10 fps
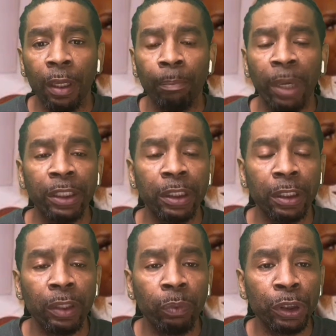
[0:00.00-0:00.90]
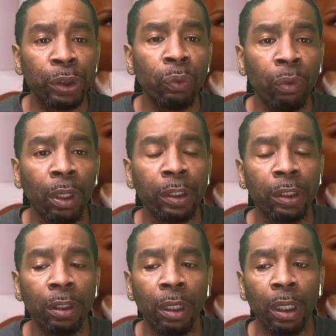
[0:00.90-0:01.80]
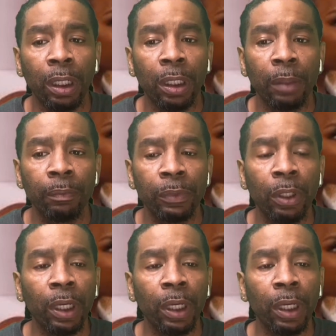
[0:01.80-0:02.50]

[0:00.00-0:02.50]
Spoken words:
basically, would you want your